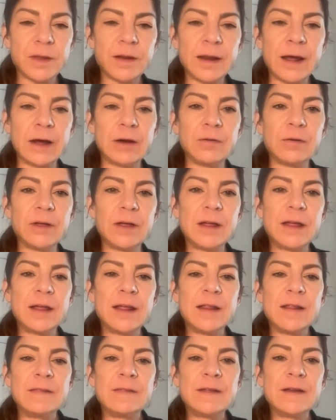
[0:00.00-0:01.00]
Now,
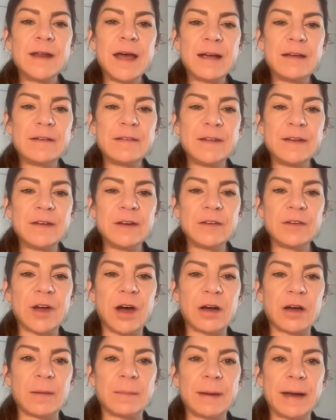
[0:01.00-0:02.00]
the next thing to
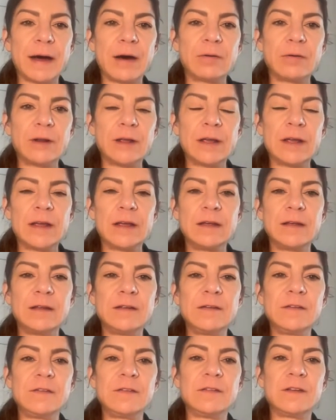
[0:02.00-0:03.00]
talk about
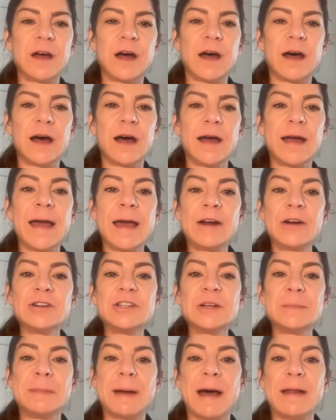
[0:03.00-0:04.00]
is
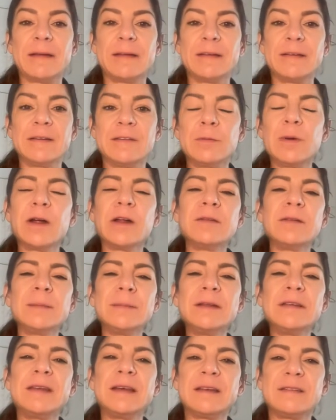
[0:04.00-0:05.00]
energy balance. Well, let
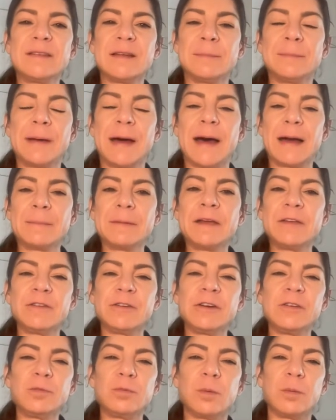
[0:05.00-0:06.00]
me take a step back because
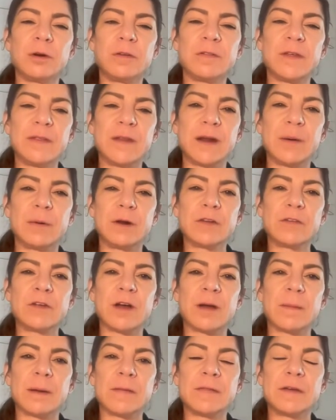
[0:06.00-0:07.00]
there is one more thing that I want to
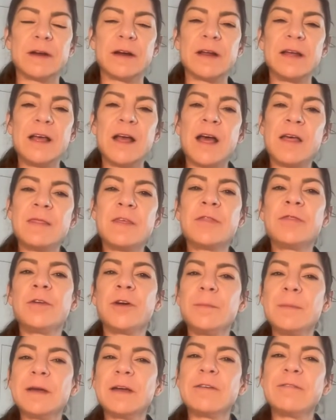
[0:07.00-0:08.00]
talk about there. The
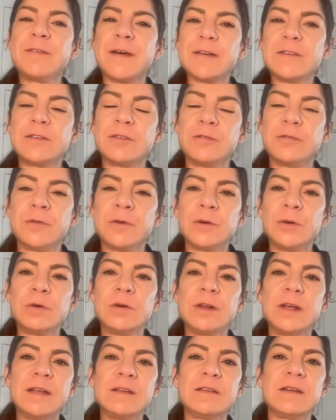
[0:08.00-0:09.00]
thermic effect of
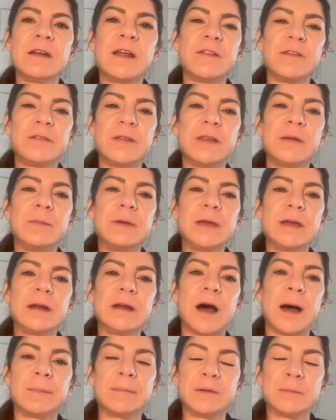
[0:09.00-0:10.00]
food is another thing that we can
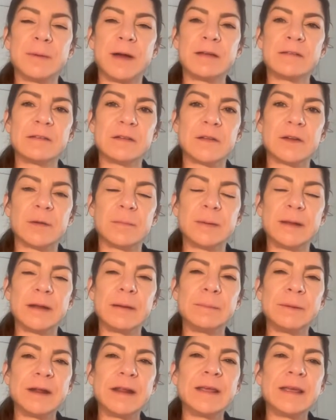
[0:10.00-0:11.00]
optimize a little bit. And
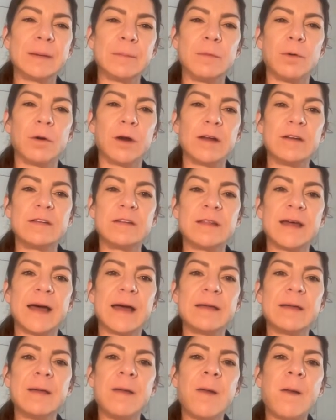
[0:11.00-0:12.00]
I'm going to get more into
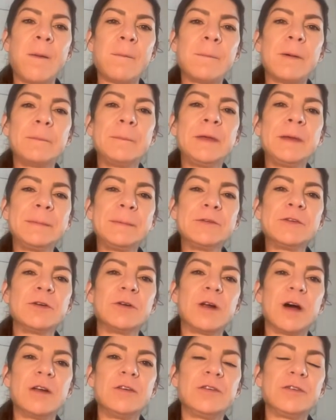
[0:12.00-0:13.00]
that, but people
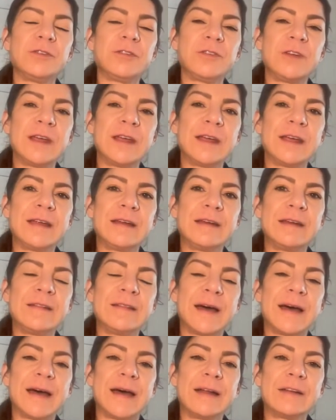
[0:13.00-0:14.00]
don't understand
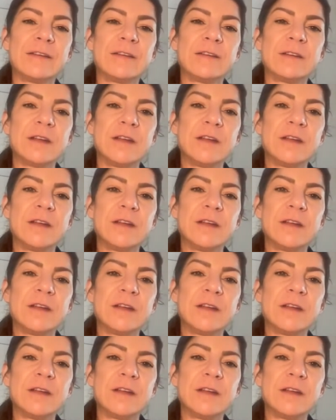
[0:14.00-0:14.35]
that